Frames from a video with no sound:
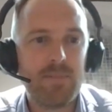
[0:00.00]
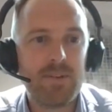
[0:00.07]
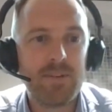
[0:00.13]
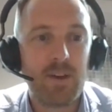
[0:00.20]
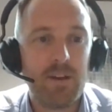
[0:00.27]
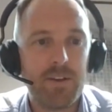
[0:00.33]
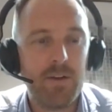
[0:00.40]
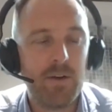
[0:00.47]

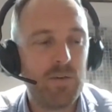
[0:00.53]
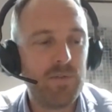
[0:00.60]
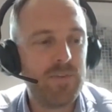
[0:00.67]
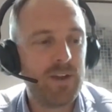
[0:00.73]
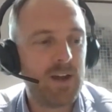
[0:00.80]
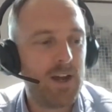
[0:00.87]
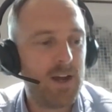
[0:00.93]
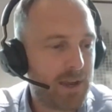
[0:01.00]
started
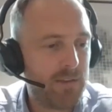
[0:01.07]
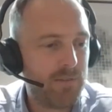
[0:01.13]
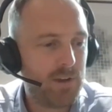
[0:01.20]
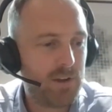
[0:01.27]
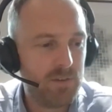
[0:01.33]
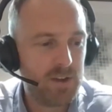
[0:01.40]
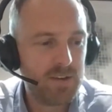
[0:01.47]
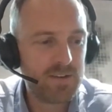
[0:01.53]
off coming out of
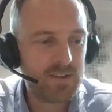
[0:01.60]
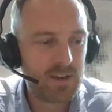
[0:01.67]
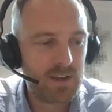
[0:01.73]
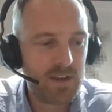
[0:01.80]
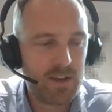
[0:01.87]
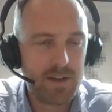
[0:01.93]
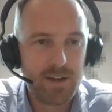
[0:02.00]
university.